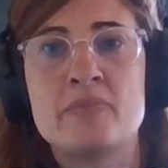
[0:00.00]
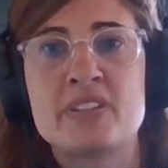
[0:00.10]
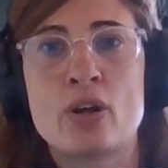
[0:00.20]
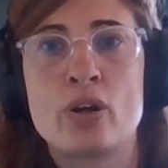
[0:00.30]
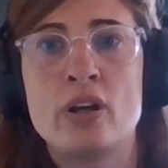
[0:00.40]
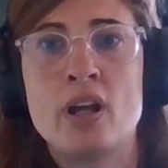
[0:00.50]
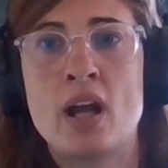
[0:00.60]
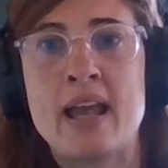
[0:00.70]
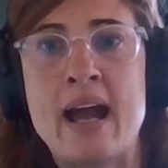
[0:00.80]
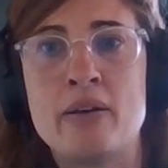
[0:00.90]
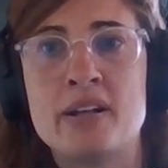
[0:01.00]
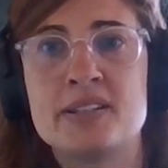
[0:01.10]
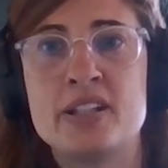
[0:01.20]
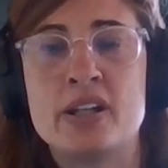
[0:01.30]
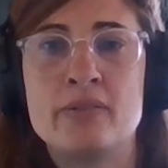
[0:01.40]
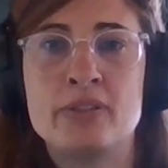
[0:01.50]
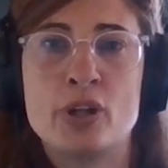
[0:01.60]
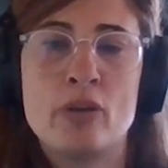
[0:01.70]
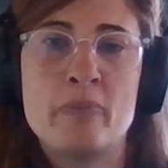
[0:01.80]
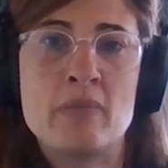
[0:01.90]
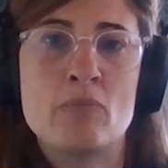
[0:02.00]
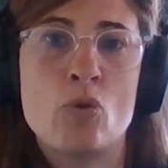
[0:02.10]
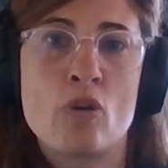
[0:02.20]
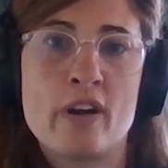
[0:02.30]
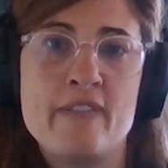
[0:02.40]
So allow it to, be more